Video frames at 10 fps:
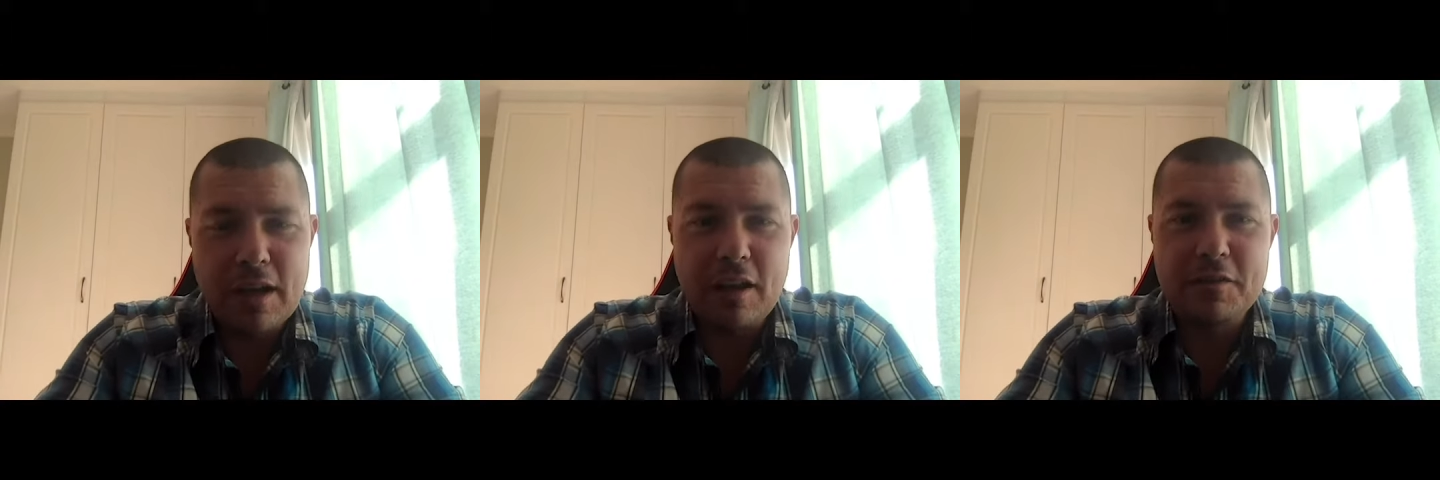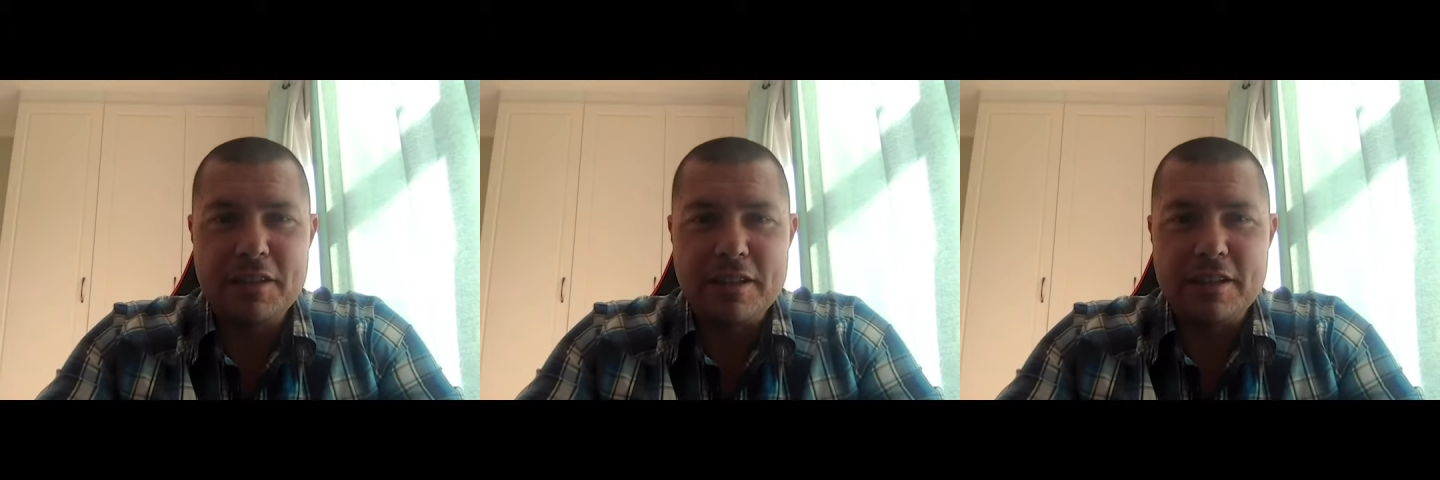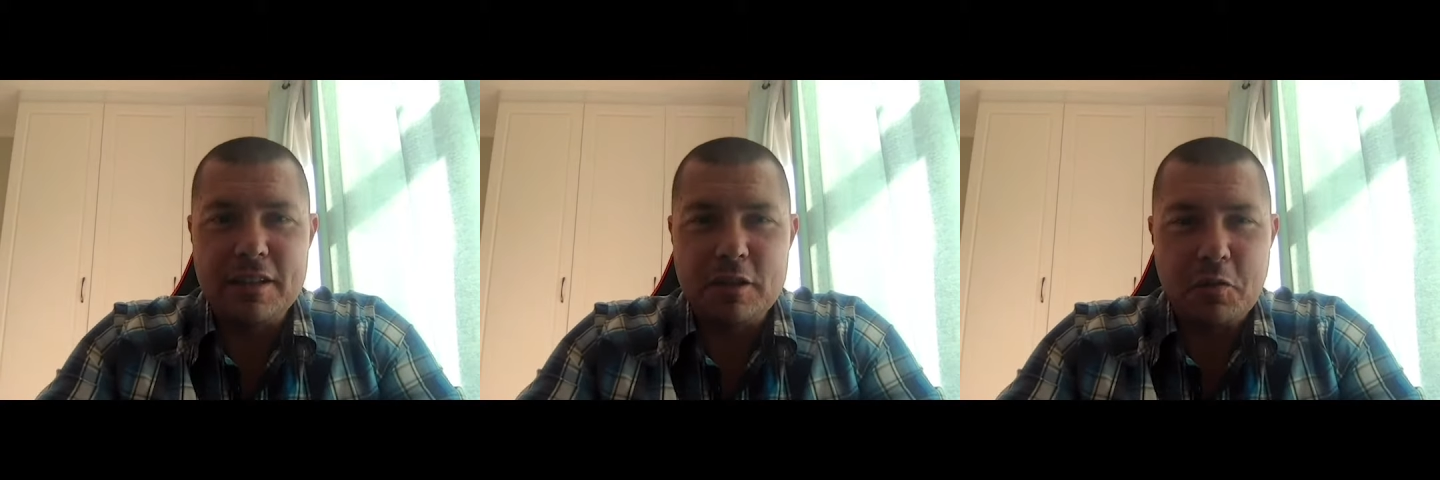F
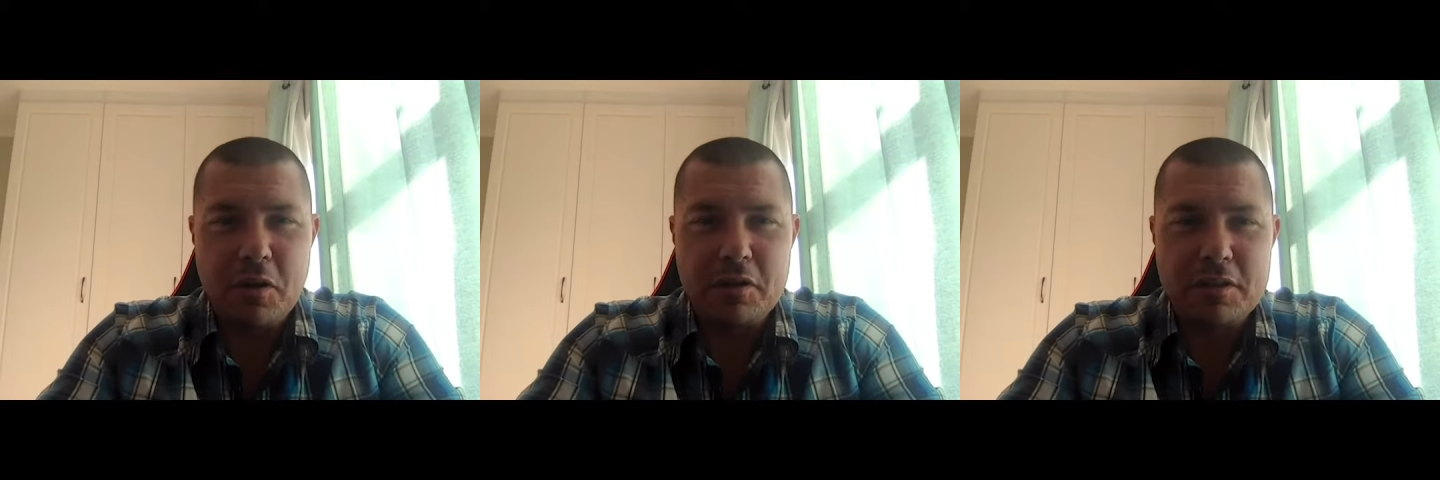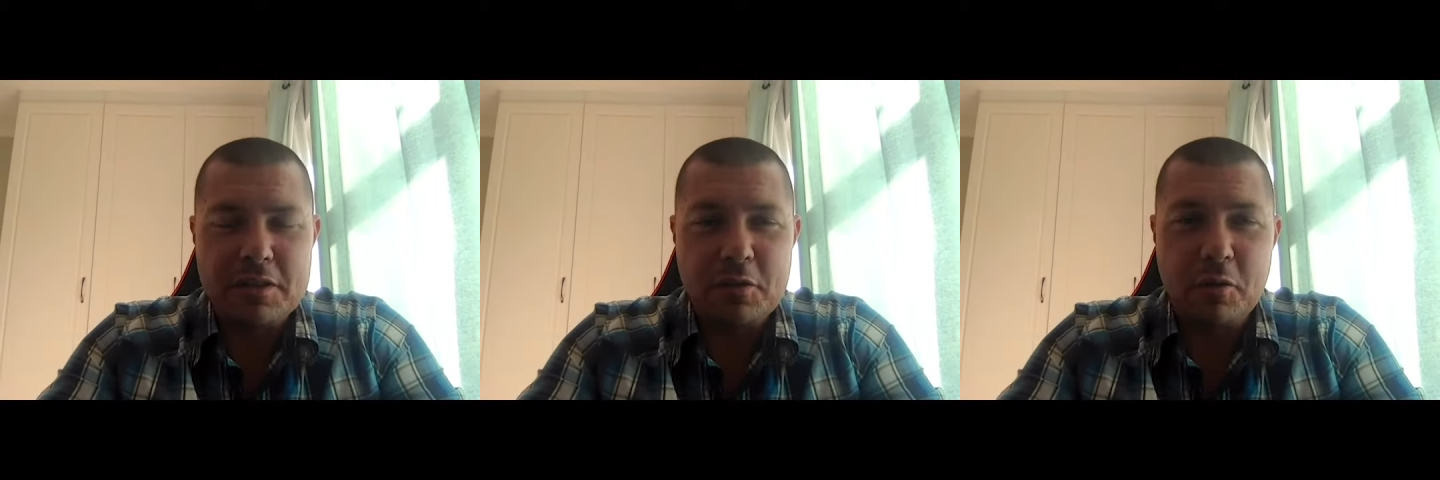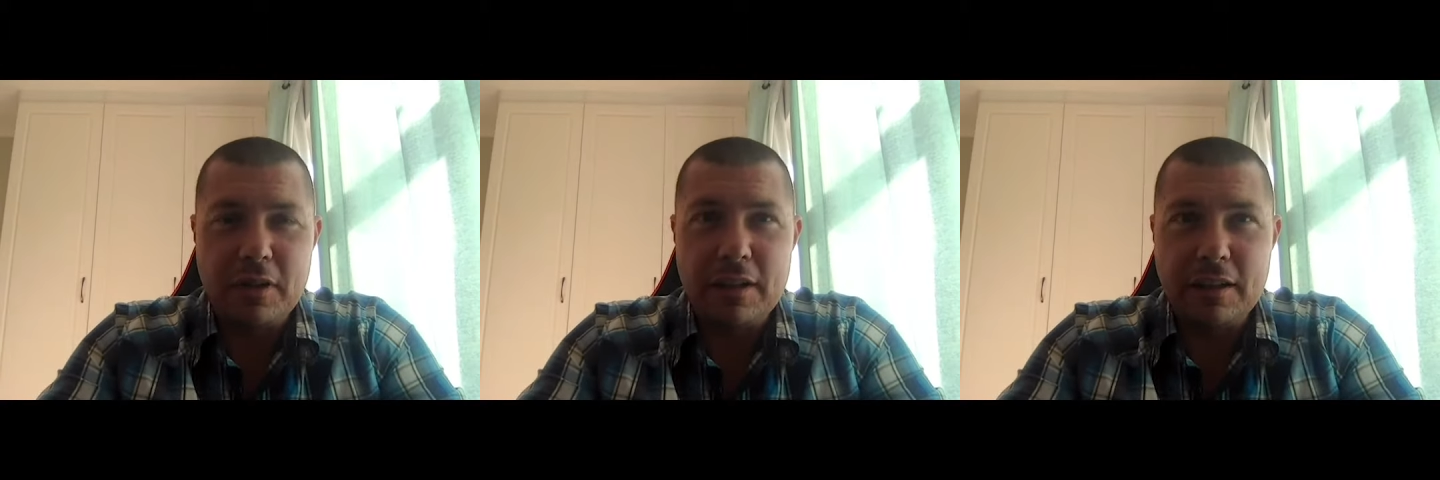16 squadrons in
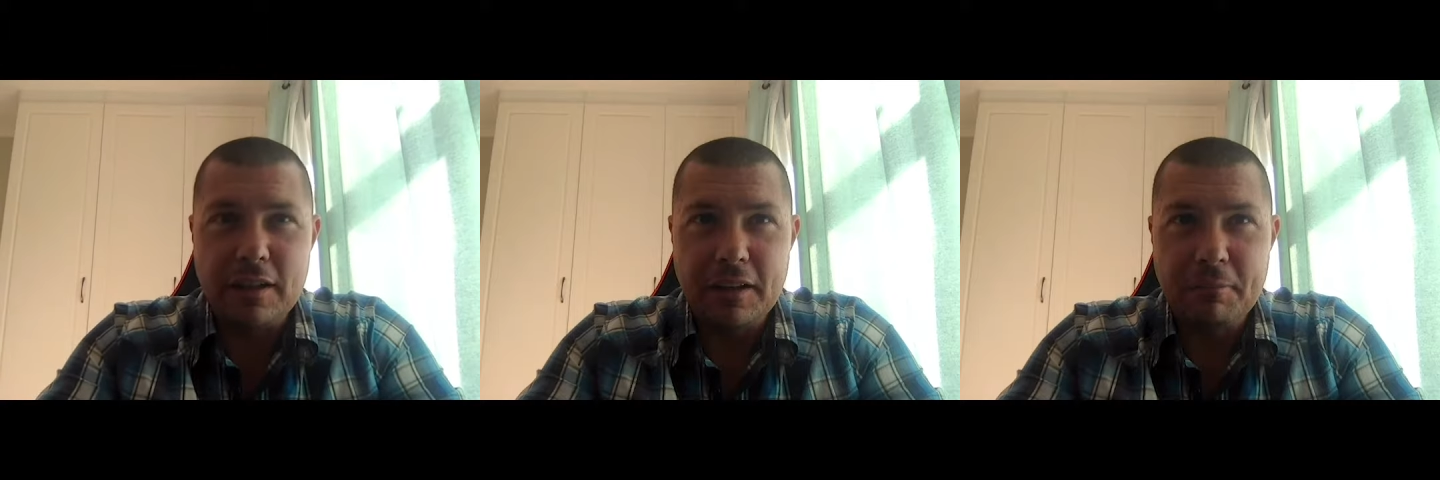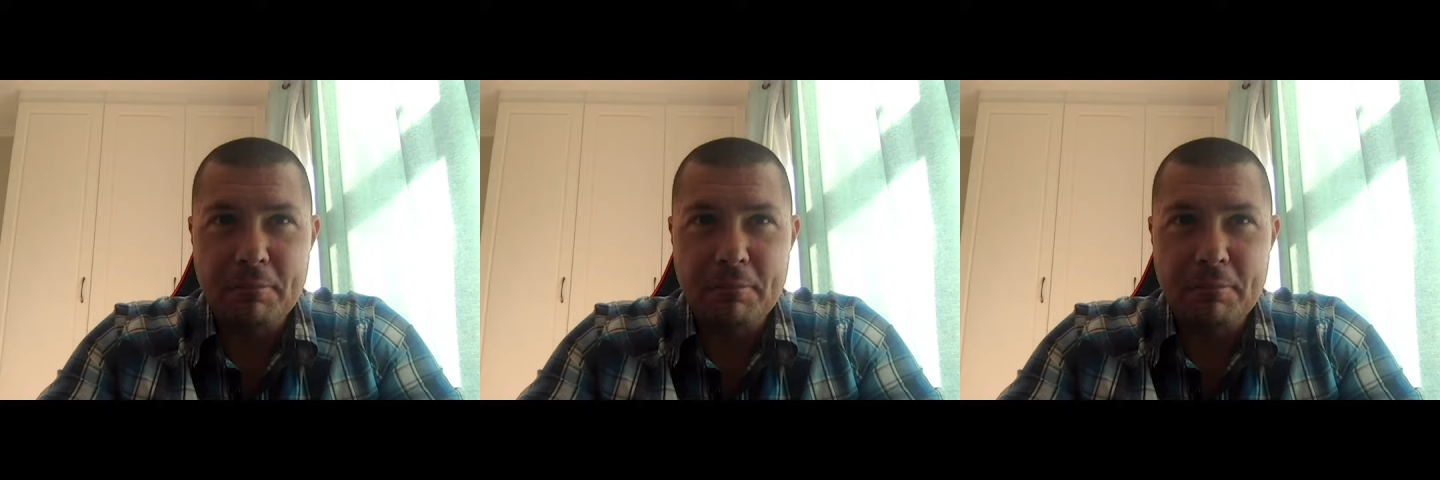northern Italy,